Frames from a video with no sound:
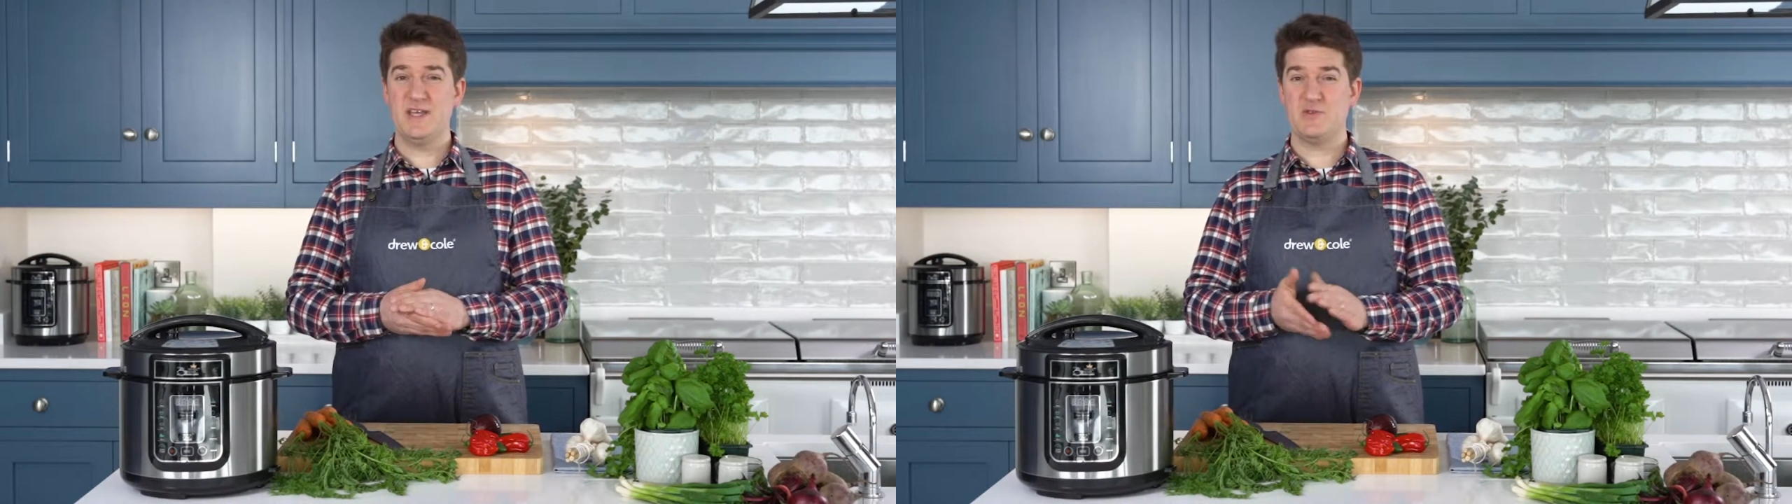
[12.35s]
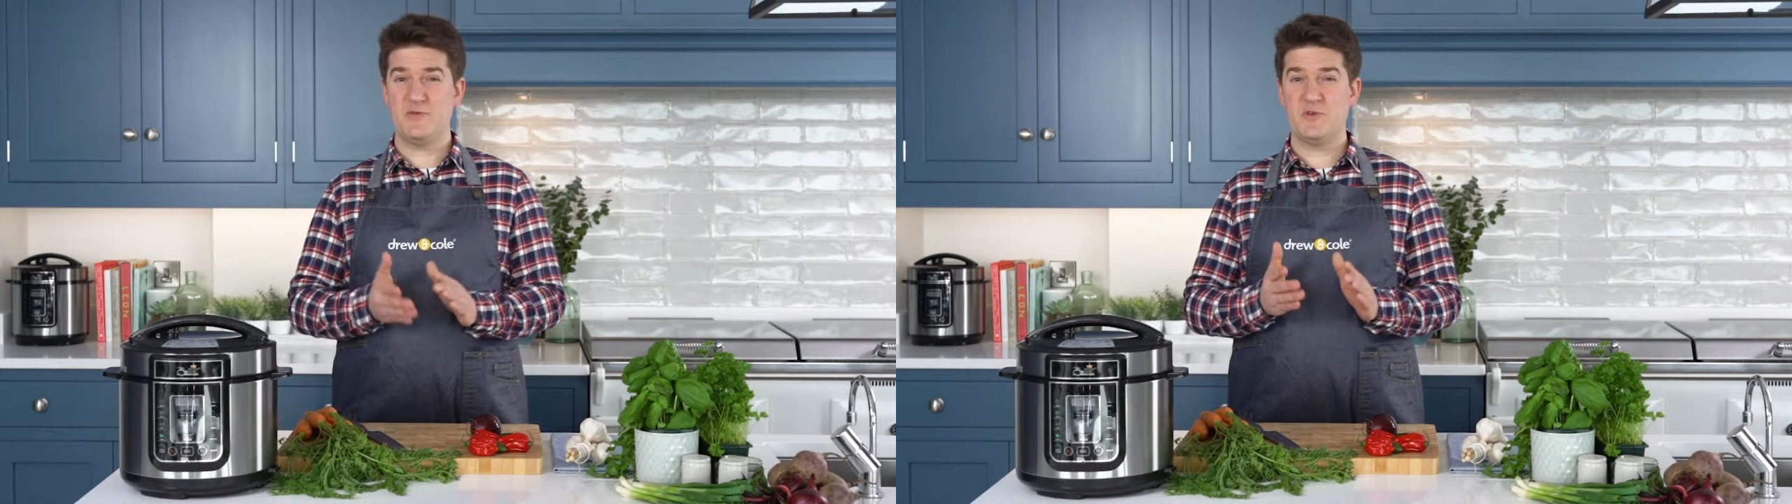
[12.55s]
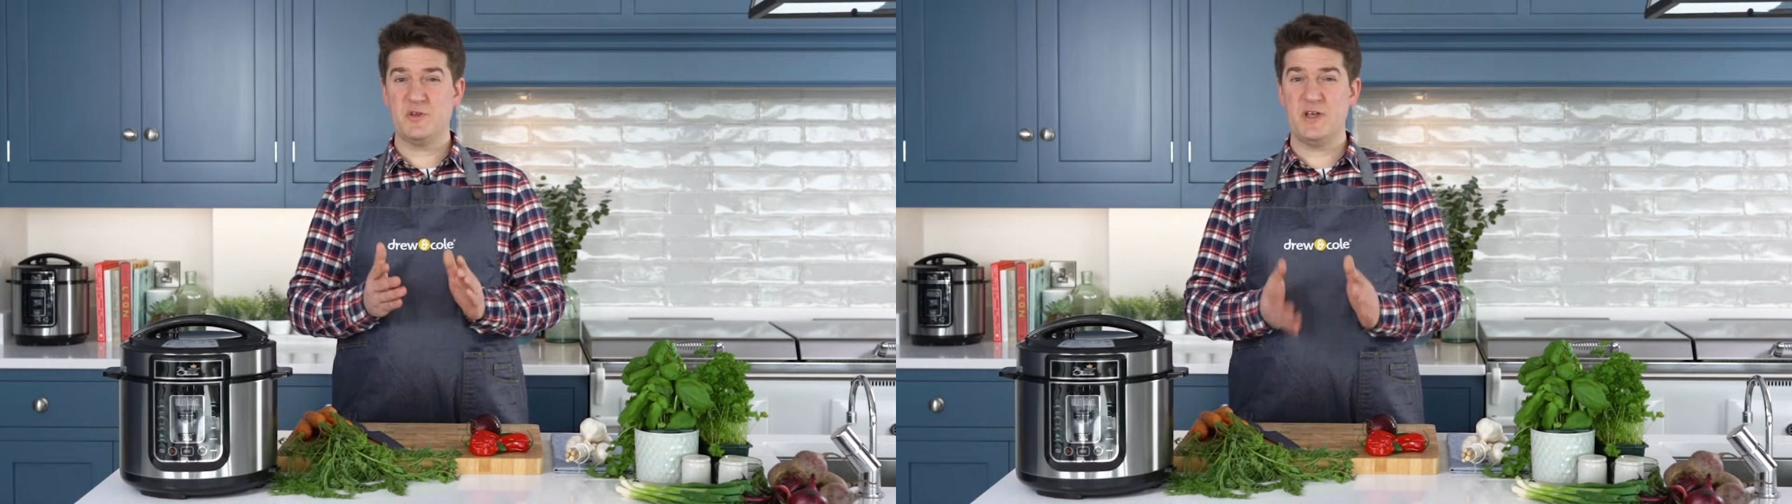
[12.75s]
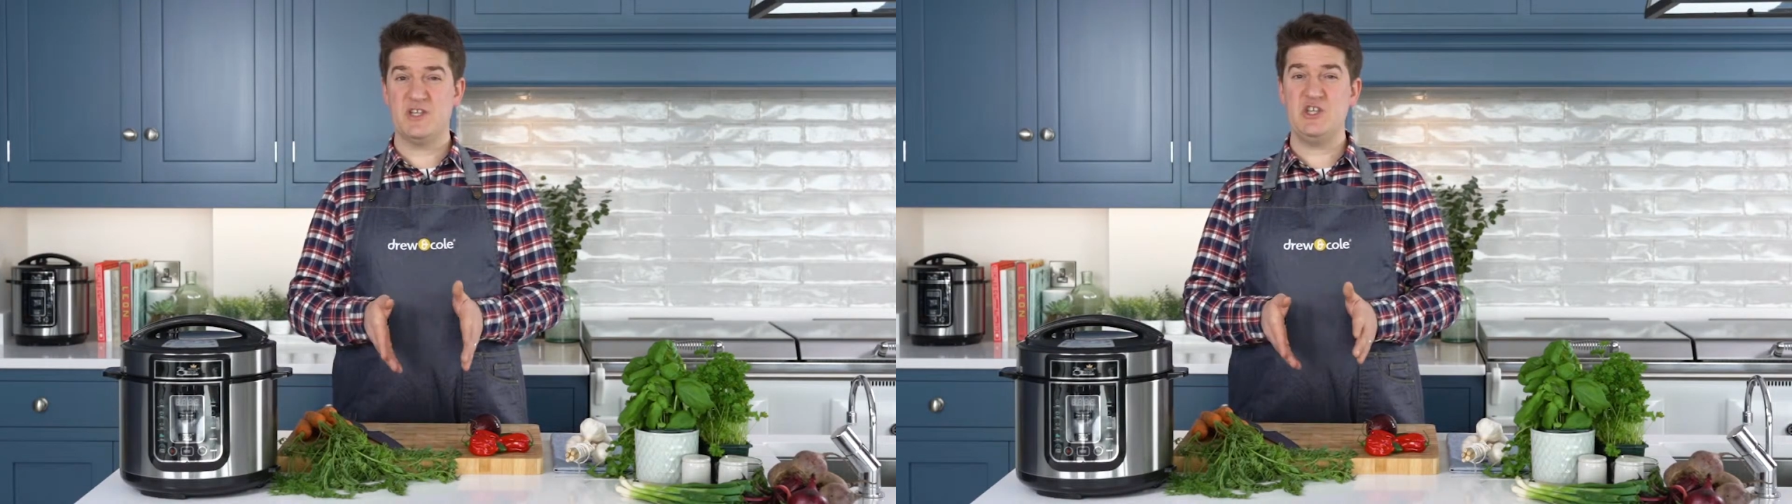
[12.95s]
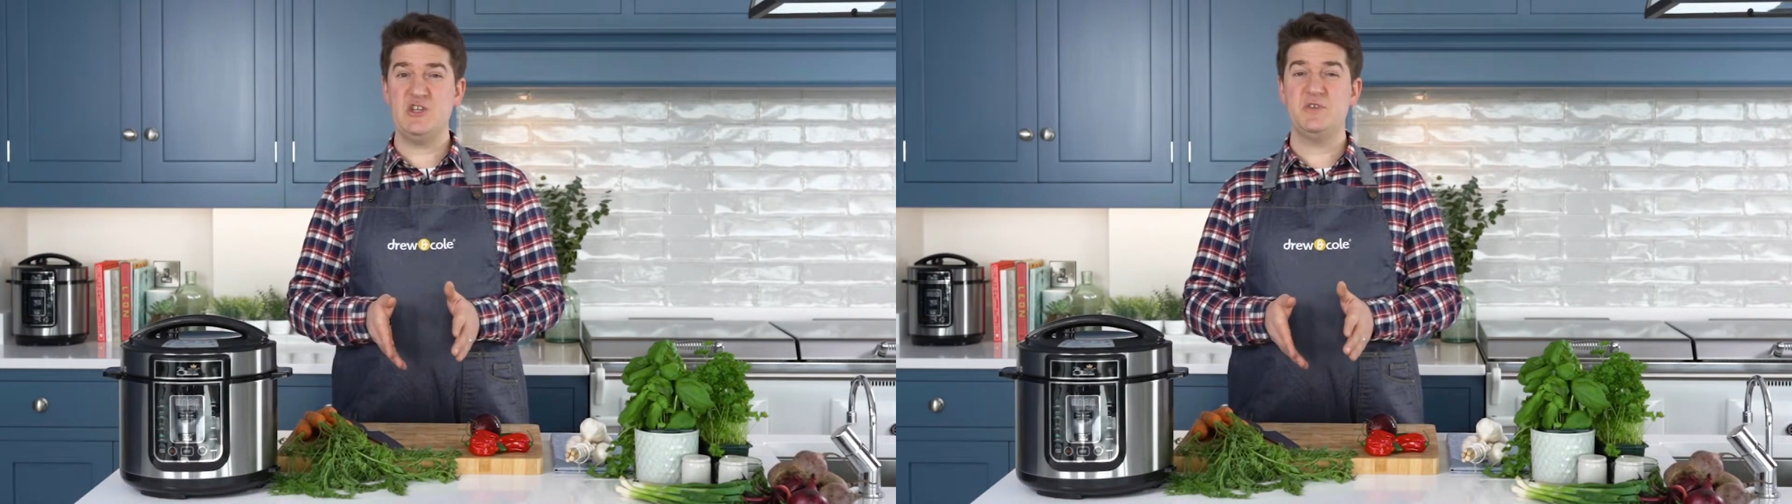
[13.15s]
so I've got a
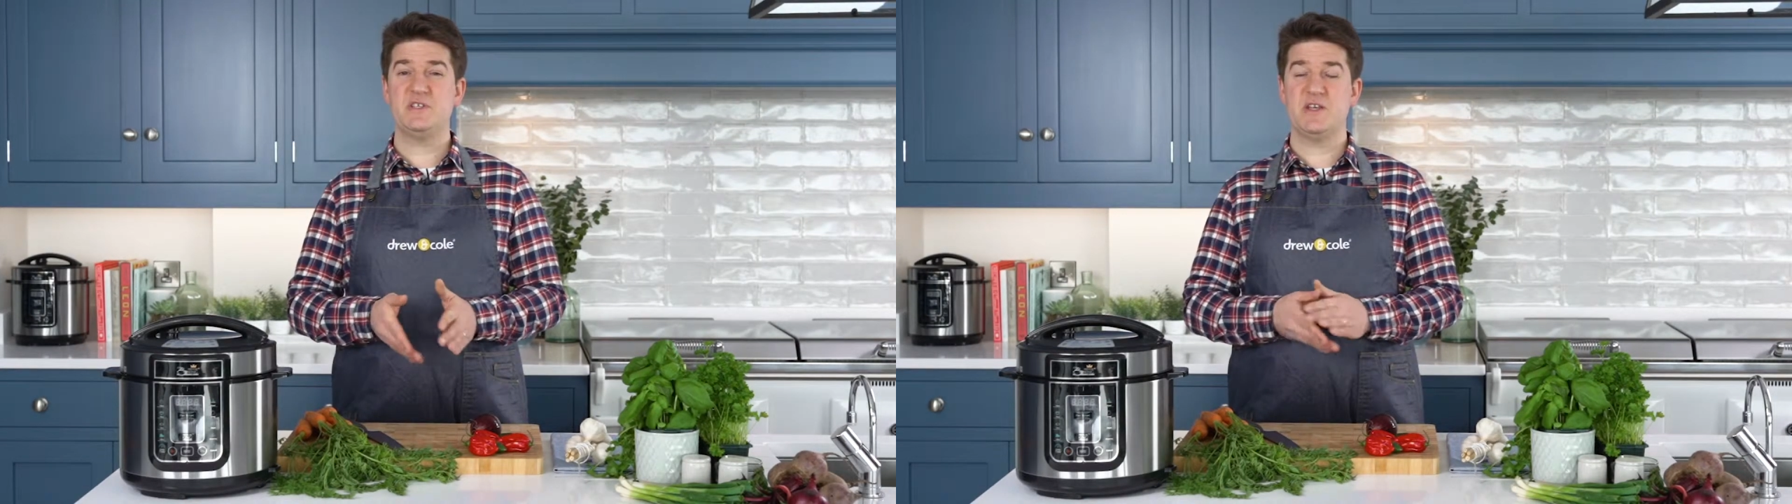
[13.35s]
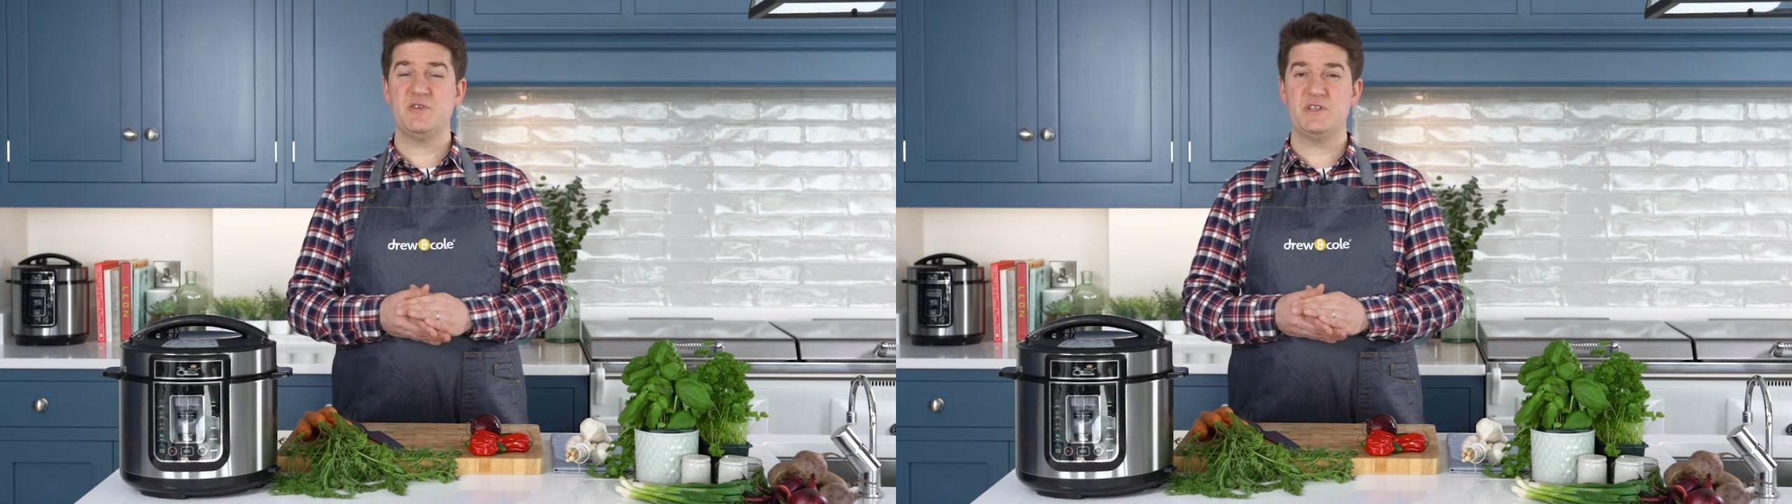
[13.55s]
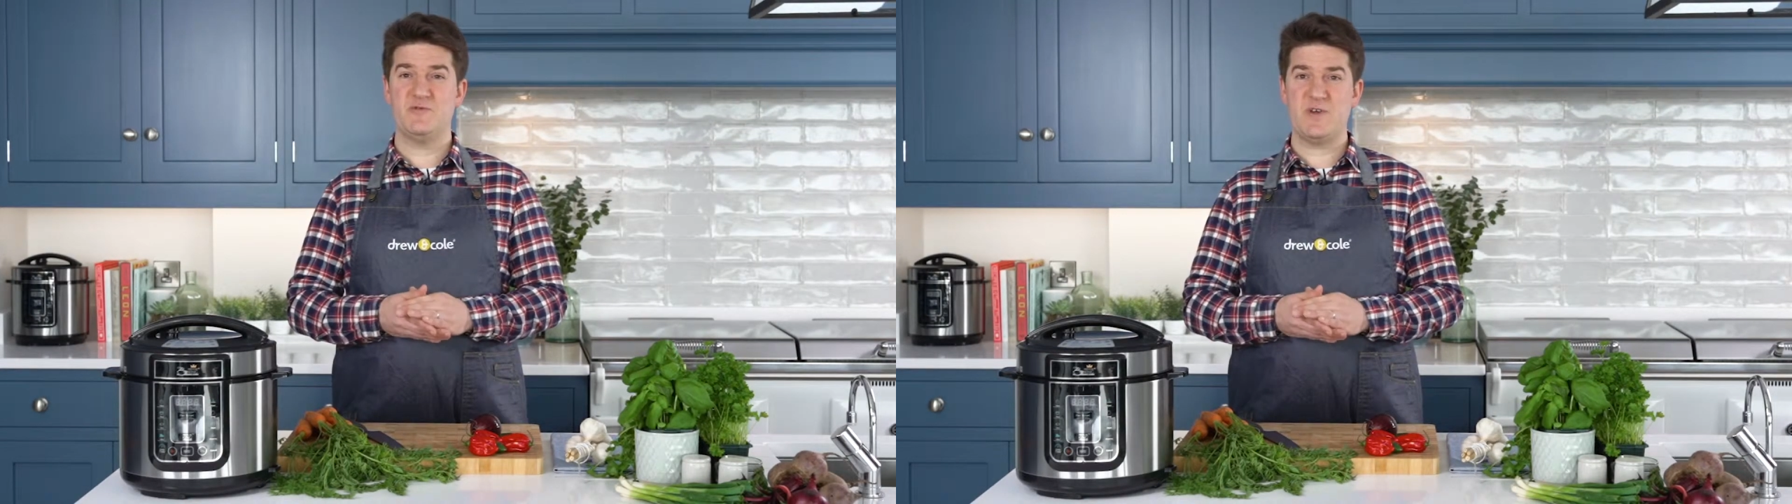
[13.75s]
new series